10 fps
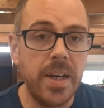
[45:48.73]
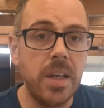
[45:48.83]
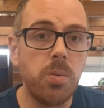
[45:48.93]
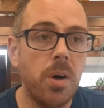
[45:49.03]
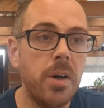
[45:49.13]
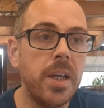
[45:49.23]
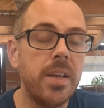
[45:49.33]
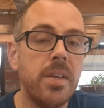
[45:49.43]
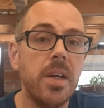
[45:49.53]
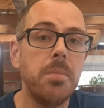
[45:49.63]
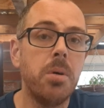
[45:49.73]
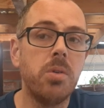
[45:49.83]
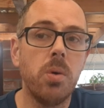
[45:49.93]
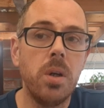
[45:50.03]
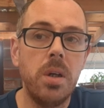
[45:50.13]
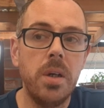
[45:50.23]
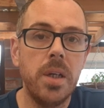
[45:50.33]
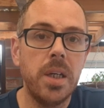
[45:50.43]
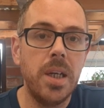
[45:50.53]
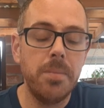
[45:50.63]
It is what it is, but it's all a
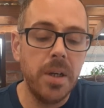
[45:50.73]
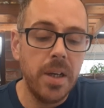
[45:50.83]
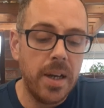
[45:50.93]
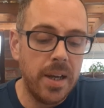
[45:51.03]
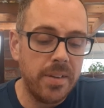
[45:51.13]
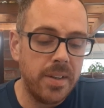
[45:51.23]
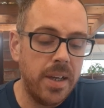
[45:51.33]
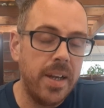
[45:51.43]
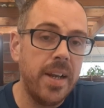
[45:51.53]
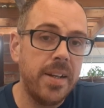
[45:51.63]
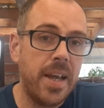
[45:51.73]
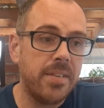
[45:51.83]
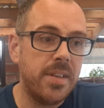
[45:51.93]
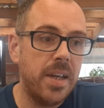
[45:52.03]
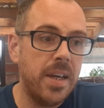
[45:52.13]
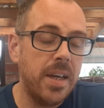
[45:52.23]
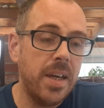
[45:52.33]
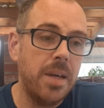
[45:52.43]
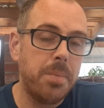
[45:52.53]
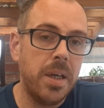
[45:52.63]
learning game. Like I say, next year
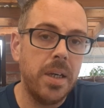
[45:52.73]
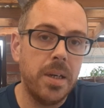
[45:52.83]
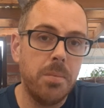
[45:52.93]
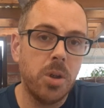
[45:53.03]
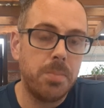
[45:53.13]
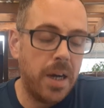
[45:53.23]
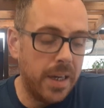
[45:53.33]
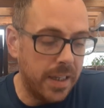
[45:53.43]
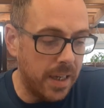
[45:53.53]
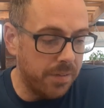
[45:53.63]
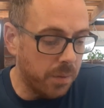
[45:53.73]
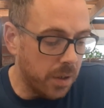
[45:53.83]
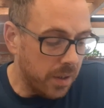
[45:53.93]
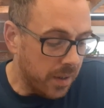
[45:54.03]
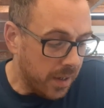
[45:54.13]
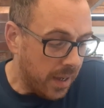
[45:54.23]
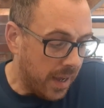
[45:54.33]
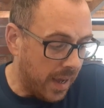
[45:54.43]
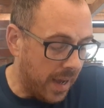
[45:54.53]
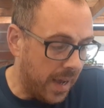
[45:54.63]
it'll be a much better year for
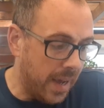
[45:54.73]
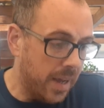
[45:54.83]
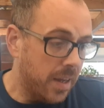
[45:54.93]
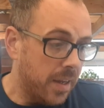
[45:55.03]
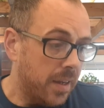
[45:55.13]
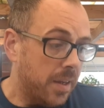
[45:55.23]
us.